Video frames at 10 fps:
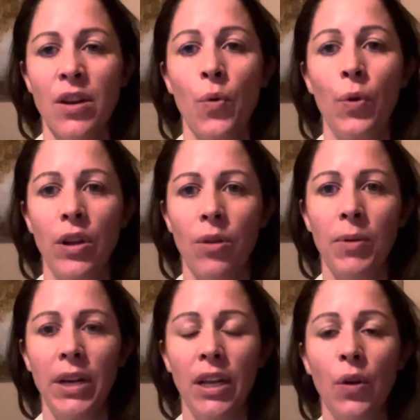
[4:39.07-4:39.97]
with your
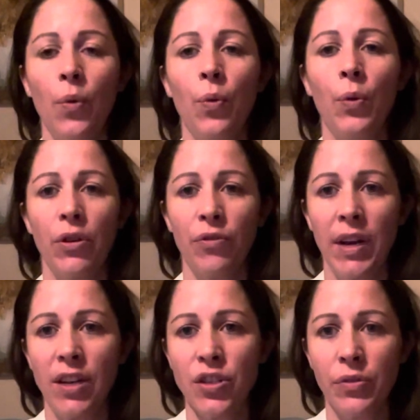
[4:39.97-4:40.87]
money, with your
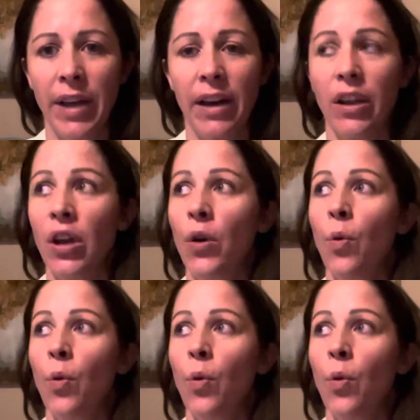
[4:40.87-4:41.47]
financial reality,